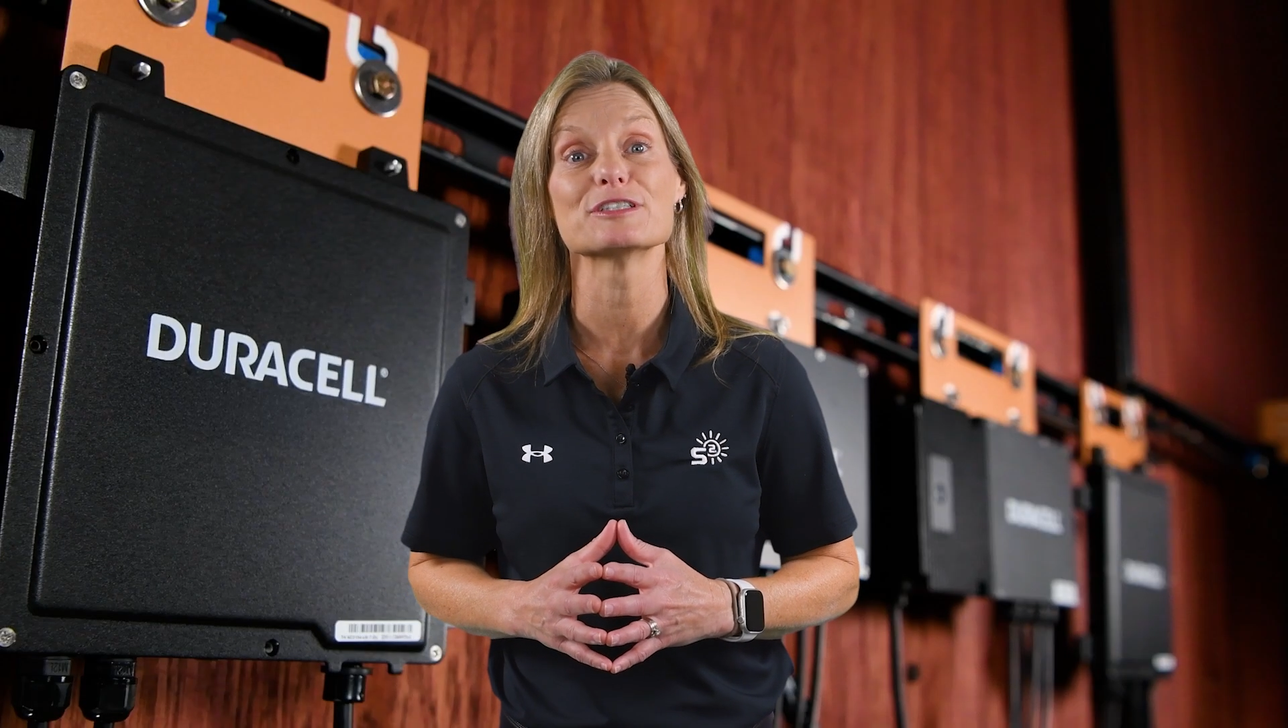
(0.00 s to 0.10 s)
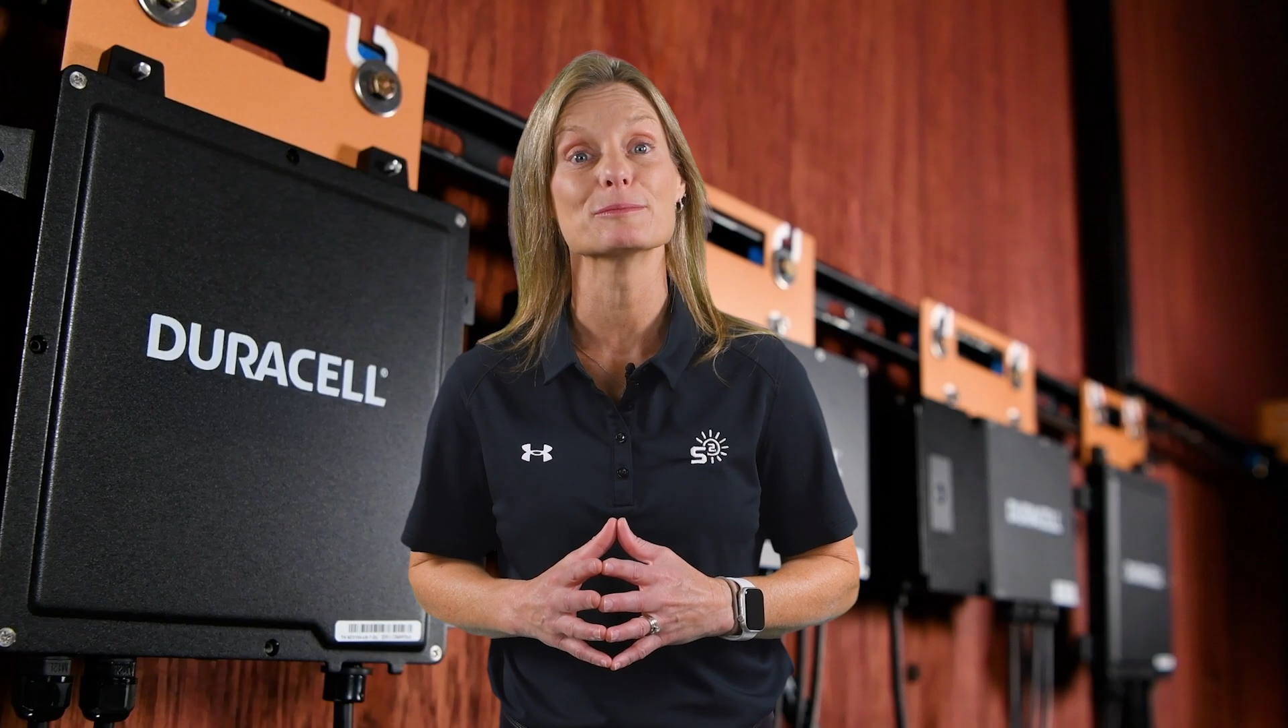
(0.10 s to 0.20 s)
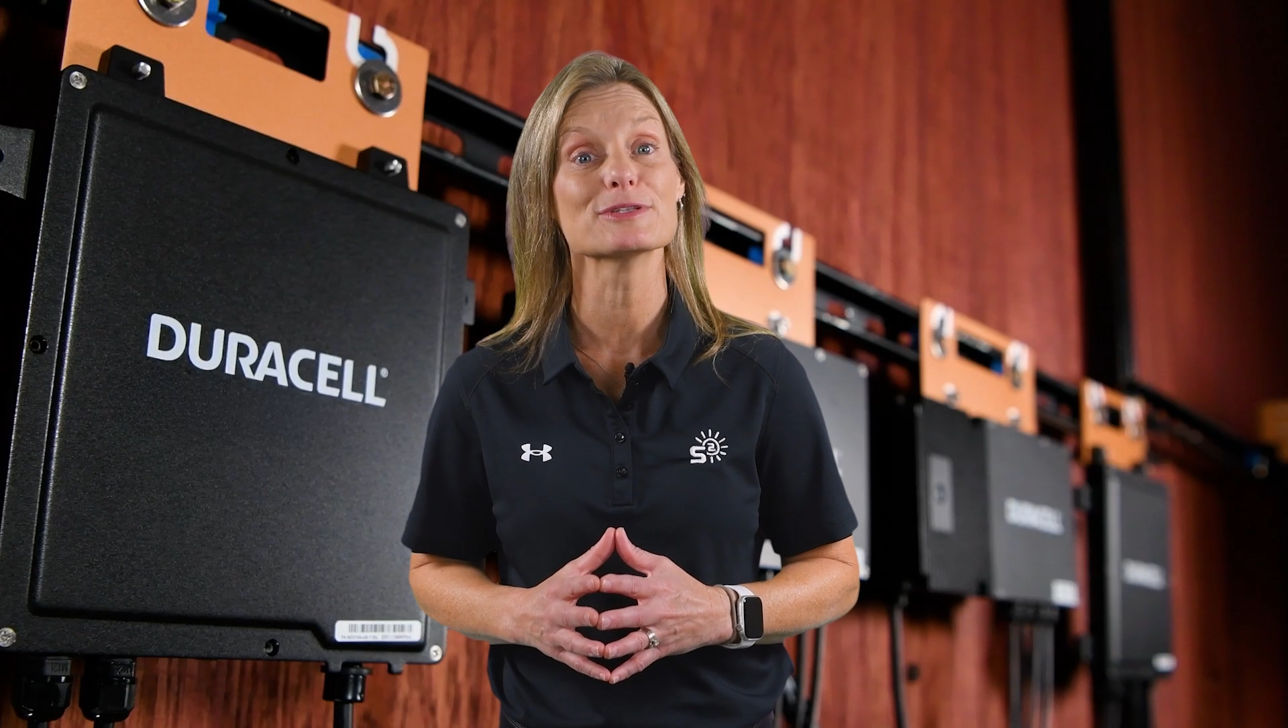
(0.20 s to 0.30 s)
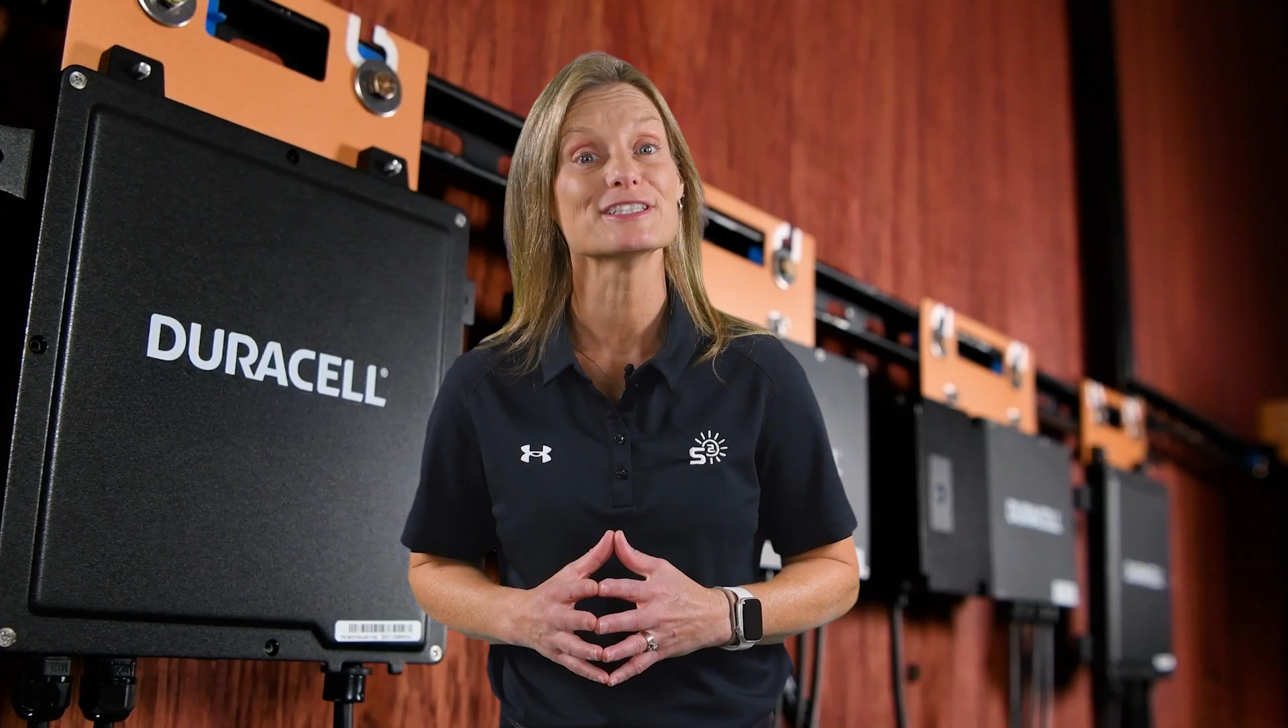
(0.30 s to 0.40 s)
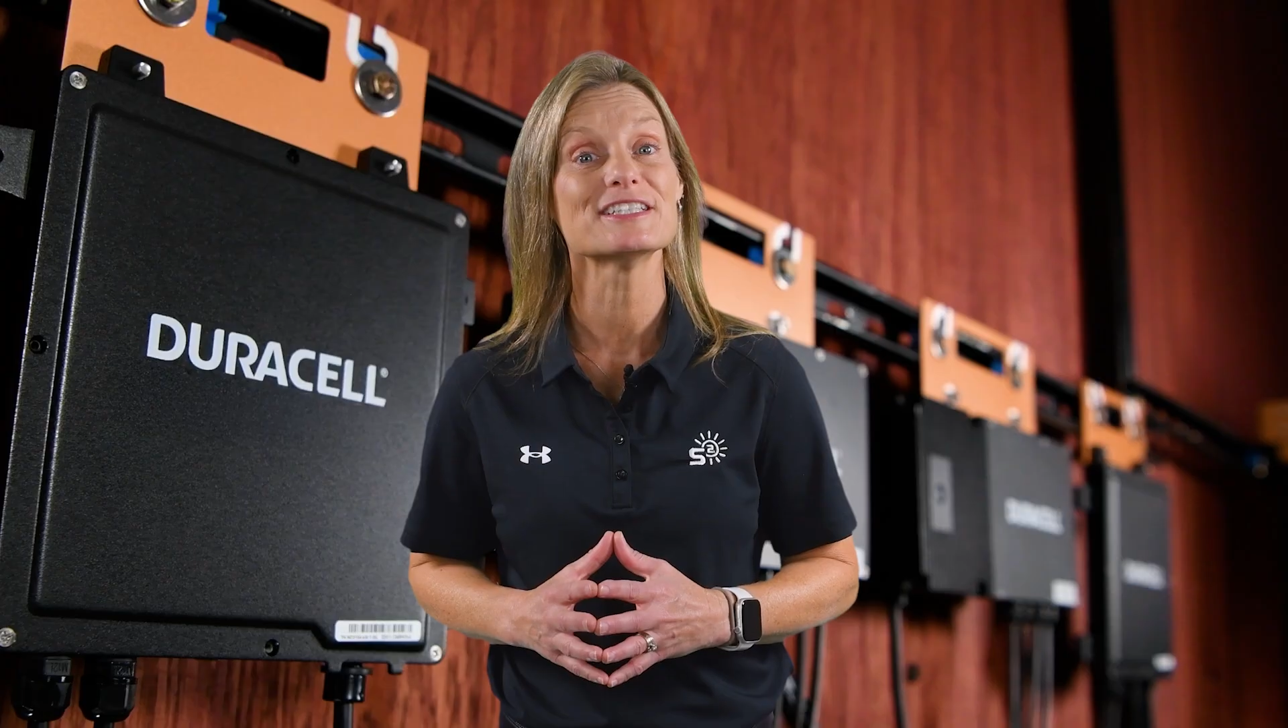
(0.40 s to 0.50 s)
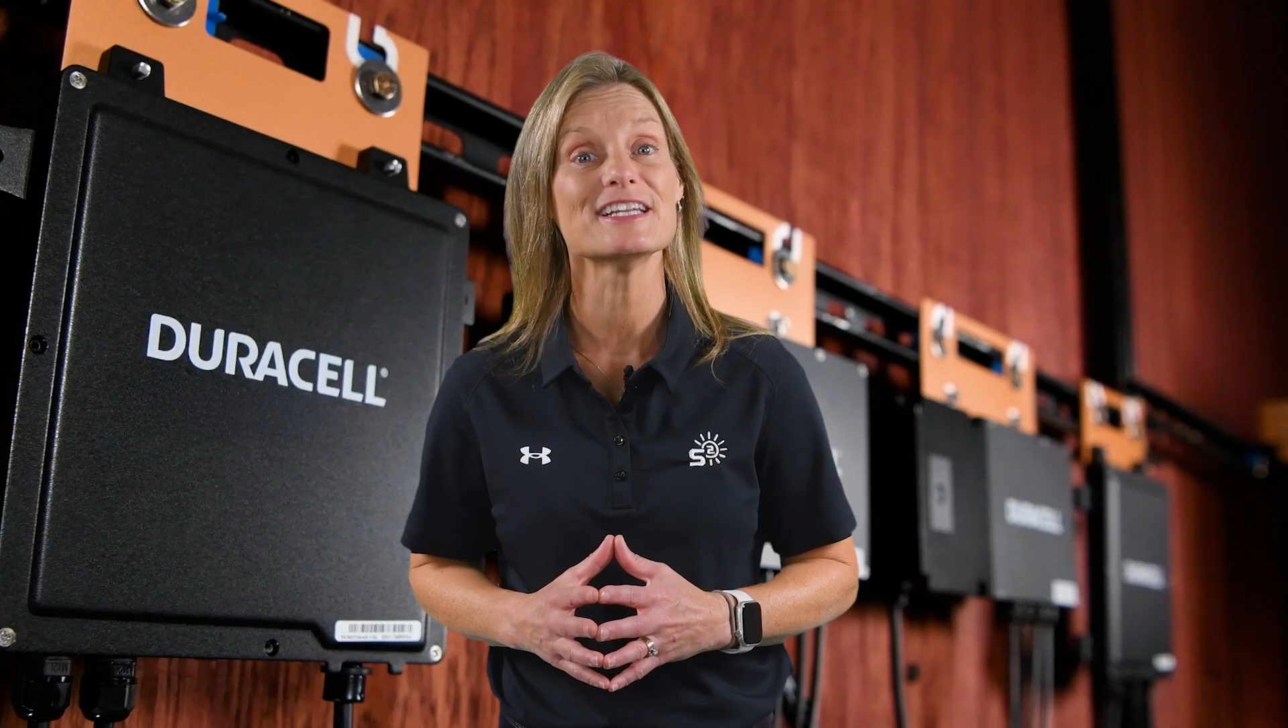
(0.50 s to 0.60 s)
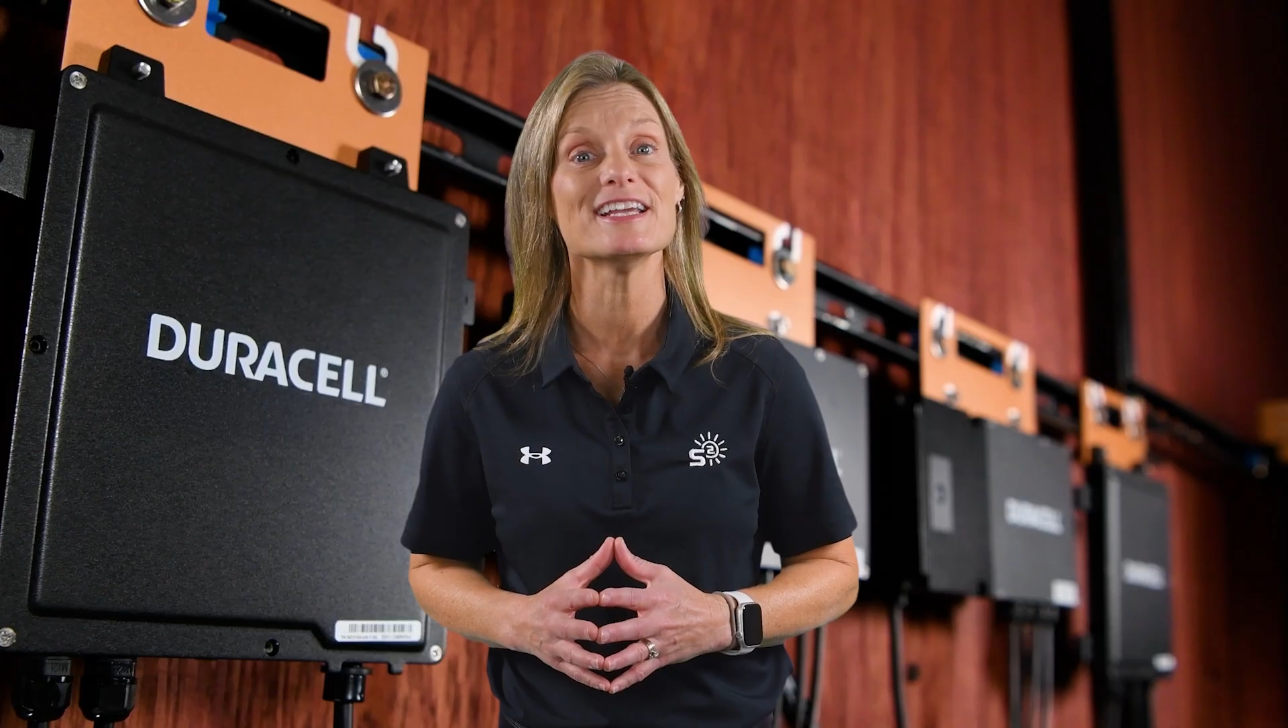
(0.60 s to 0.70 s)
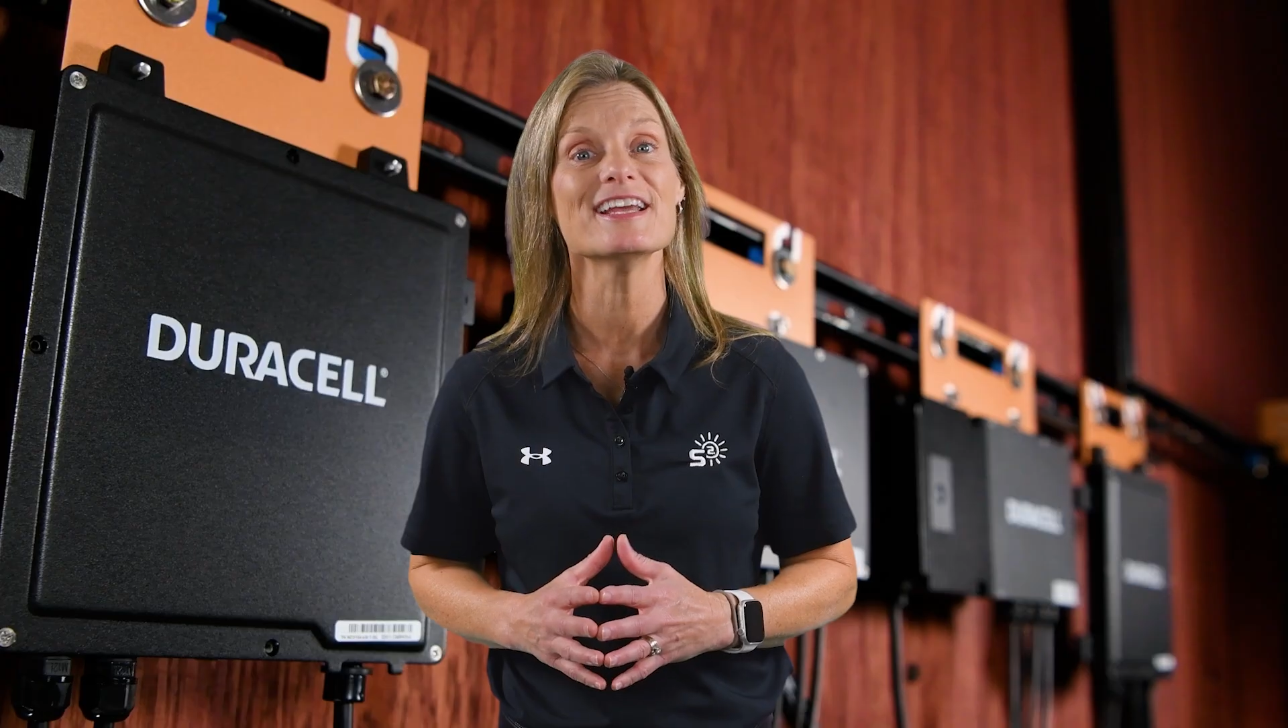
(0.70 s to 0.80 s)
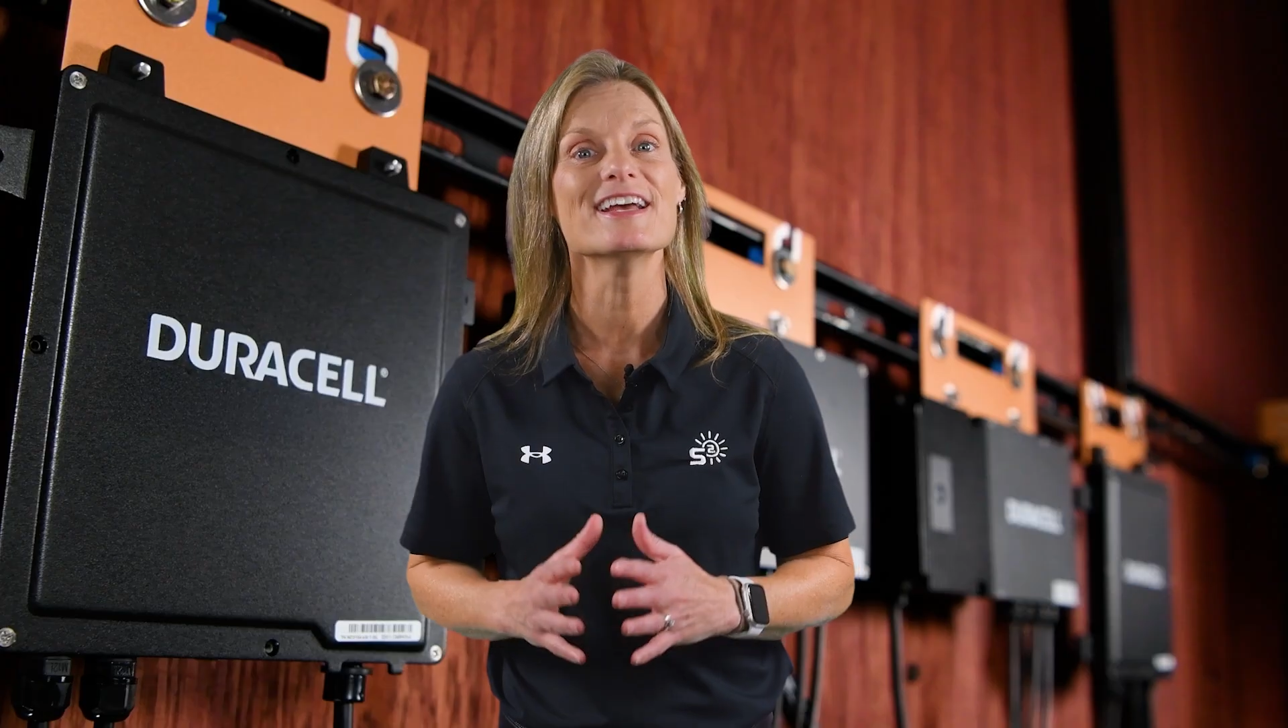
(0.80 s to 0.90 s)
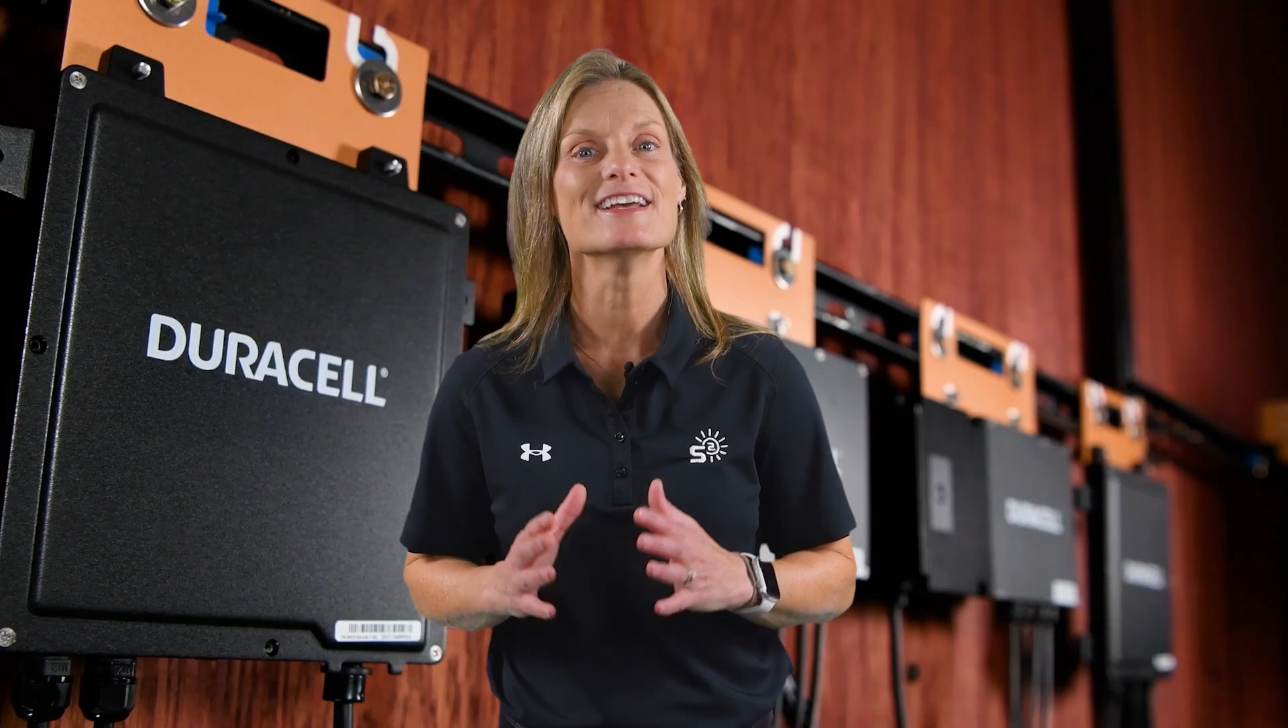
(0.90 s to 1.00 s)

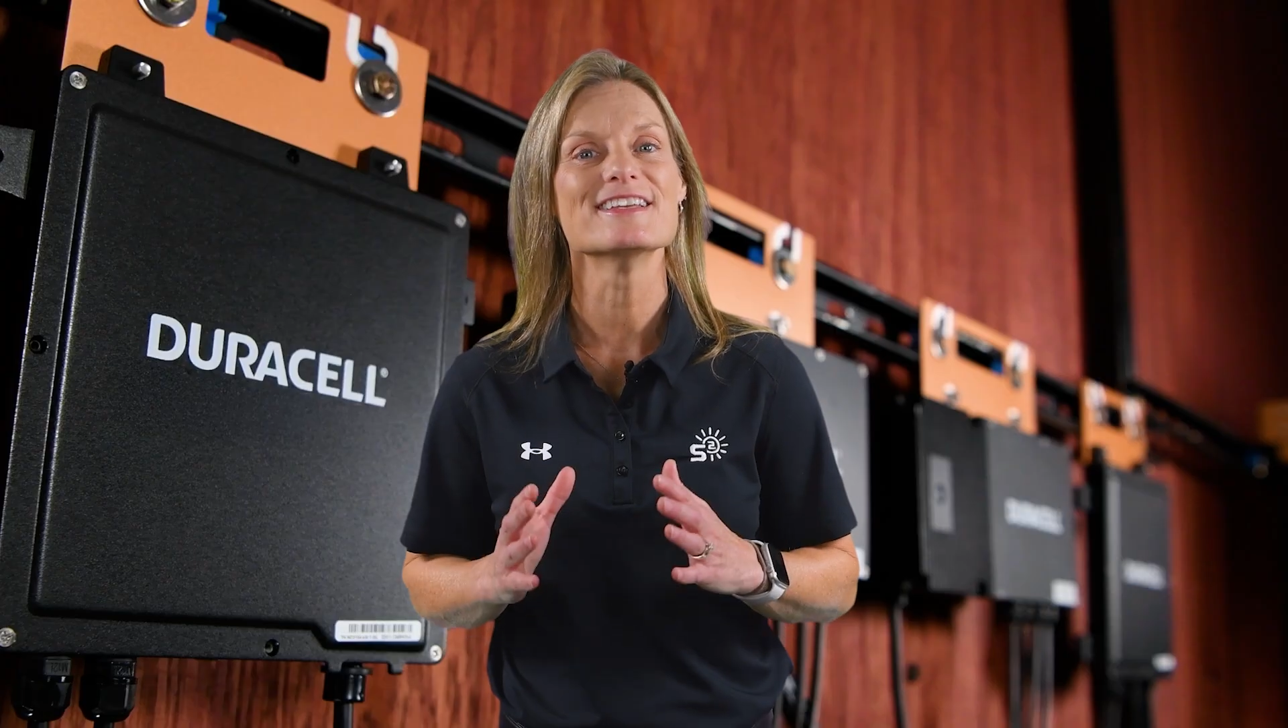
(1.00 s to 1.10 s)
simplicity,